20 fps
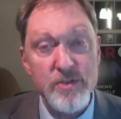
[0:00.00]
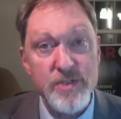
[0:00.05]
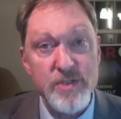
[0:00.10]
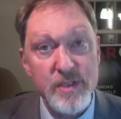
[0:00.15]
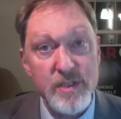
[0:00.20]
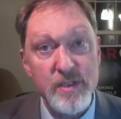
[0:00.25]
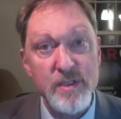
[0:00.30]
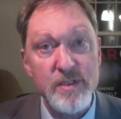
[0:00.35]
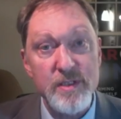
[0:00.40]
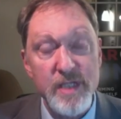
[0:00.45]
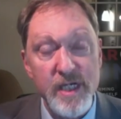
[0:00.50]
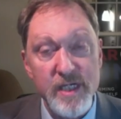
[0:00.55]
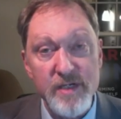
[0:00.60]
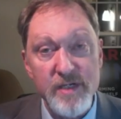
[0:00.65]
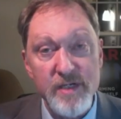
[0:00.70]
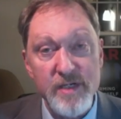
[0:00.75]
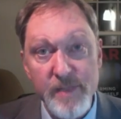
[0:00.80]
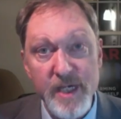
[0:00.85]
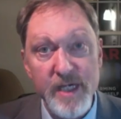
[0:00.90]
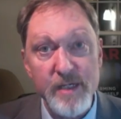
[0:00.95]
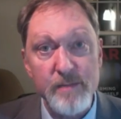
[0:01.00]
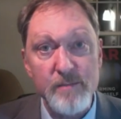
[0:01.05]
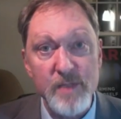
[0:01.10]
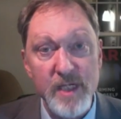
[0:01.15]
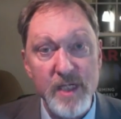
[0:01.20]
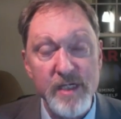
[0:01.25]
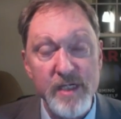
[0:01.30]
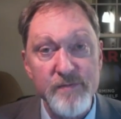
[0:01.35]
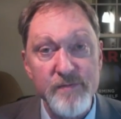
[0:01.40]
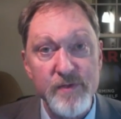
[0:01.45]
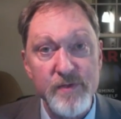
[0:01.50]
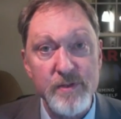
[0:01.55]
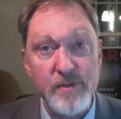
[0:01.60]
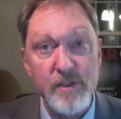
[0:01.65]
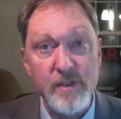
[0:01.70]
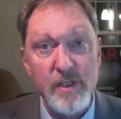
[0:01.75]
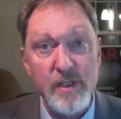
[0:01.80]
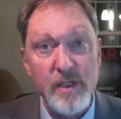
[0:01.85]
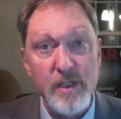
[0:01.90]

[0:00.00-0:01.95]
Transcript: using the data from Adam Lankford.